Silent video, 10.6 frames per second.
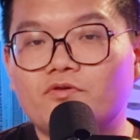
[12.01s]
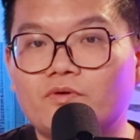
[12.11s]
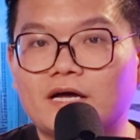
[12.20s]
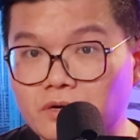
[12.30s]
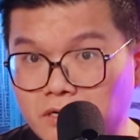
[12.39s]

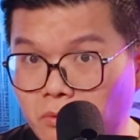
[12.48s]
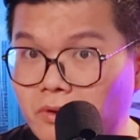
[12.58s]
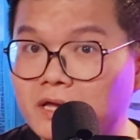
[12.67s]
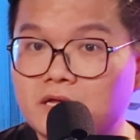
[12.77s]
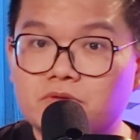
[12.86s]
you were
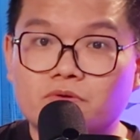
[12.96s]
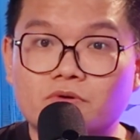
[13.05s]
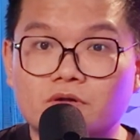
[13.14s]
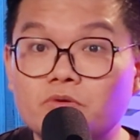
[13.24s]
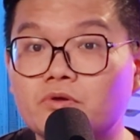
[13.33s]
looking
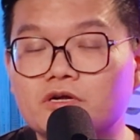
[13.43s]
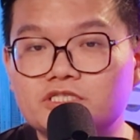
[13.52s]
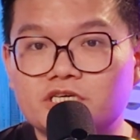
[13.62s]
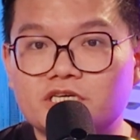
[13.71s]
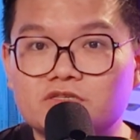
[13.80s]
into new
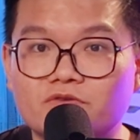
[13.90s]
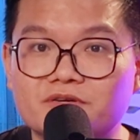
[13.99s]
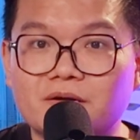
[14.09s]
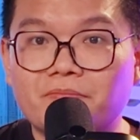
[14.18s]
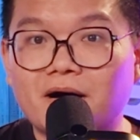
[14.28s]
launches
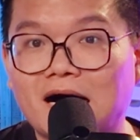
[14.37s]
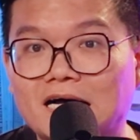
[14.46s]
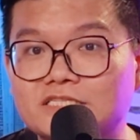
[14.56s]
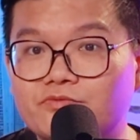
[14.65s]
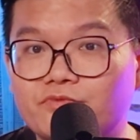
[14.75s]
over the
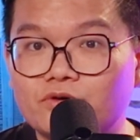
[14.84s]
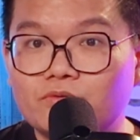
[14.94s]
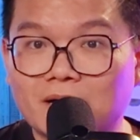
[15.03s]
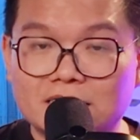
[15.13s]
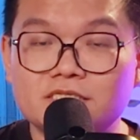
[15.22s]
past
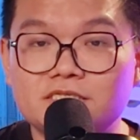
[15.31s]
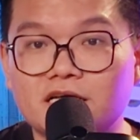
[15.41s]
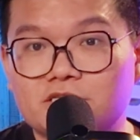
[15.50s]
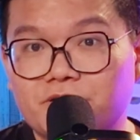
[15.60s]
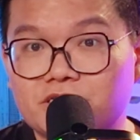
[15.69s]
few months,
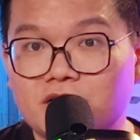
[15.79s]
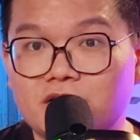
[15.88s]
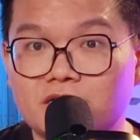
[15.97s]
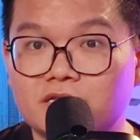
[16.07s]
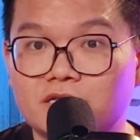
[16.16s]

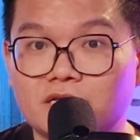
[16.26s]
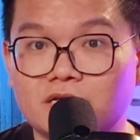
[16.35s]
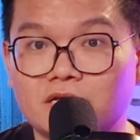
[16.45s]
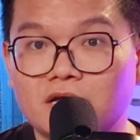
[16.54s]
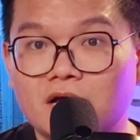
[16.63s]
especially in
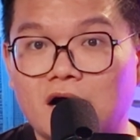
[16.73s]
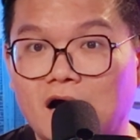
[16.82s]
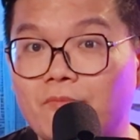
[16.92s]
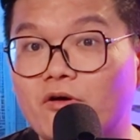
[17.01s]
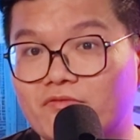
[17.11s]
the
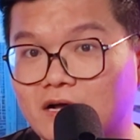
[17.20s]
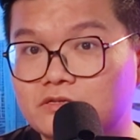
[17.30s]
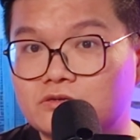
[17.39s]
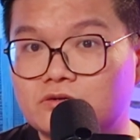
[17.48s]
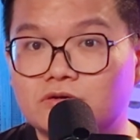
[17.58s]
Emerald of
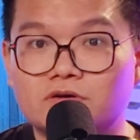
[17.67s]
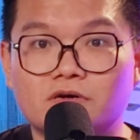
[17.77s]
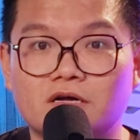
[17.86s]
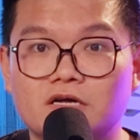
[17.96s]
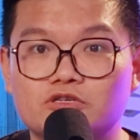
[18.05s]

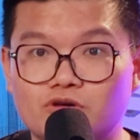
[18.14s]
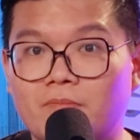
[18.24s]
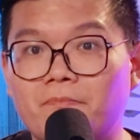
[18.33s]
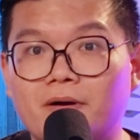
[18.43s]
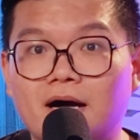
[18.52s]
Katong,
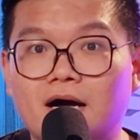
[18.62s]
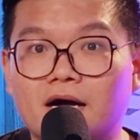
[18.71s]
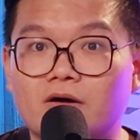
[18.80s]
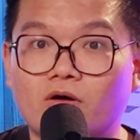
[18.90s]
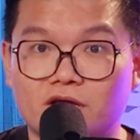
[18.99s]
Chuan
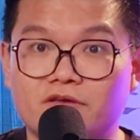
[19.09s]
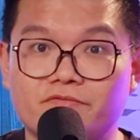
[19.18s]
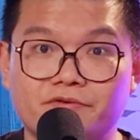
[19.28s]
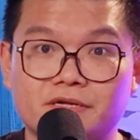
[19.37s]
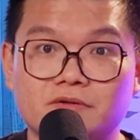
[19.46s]
Park, or
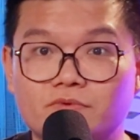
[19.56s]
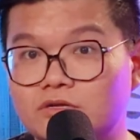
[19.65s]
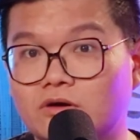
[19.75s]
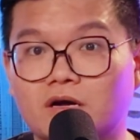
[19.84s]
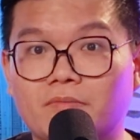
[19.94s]
even we
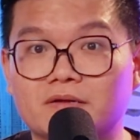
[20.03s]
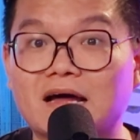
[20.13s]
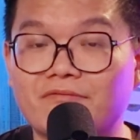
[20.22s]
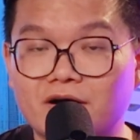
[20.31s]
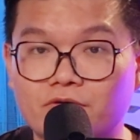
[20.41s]
talk about
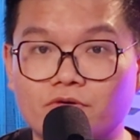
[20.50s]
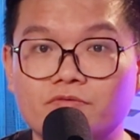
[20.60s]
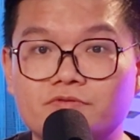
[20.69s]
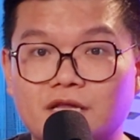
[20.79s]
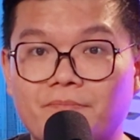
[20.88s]
Nava
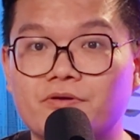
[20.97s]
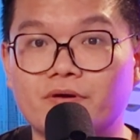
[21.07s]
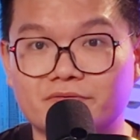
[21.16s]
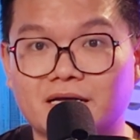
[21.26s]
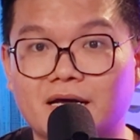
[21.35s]
Grove, that
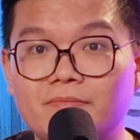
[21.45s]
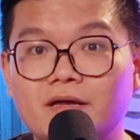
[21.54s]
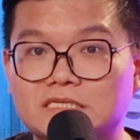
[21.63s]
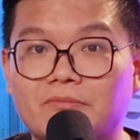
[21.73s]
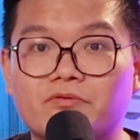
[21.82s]
period of time,
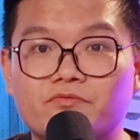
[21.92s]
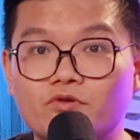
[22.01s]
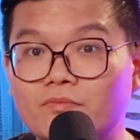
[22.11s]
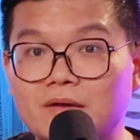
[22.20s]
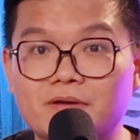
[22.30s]
some of
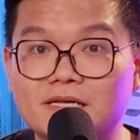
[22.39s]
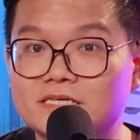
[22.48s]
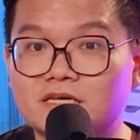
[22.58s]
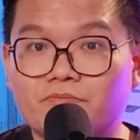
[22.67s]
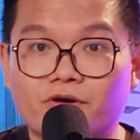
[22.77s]
you may be
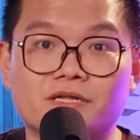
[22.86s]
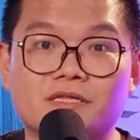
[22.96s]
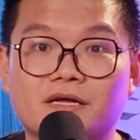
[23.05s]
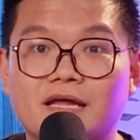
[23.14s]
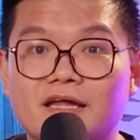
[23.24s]

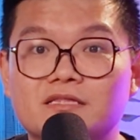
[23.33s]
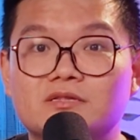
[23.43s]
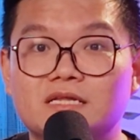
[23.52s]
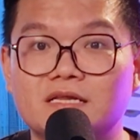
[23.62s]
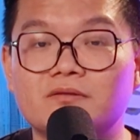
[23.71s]
disappointed
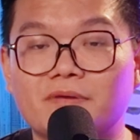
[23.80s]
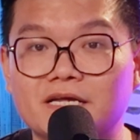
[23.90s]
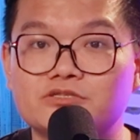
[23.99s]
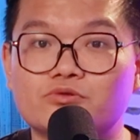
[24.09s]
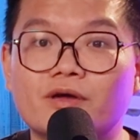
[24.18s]
and didn't
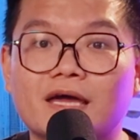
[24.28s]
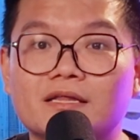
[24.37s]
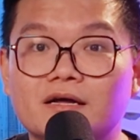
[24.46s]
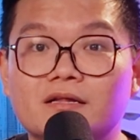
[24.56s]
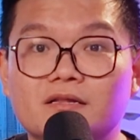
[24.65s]
manage to get
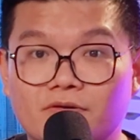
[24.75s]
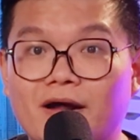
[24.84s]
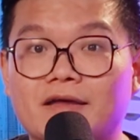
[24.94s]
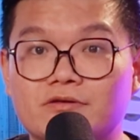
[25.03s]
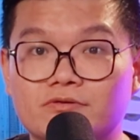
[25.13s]
the
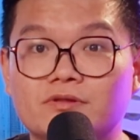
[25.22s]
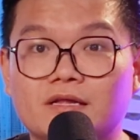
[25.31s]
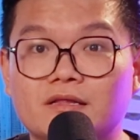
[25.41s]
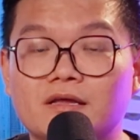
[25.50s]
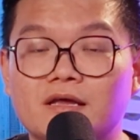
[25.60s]
right unit.